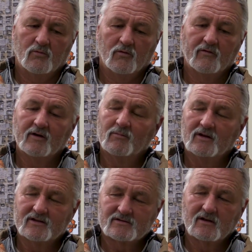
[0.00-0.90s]
We're very
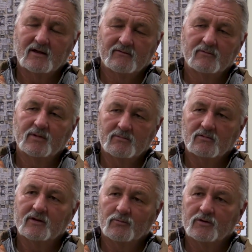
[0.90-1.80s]
blessed to have the
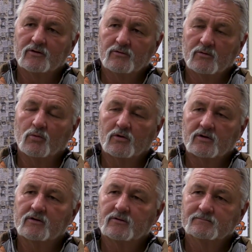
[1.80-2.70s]
people that we do that work
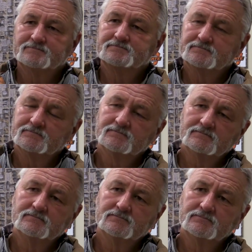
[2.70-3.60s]
here.
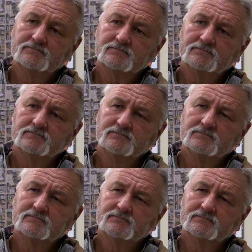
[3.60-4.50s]
Yeah,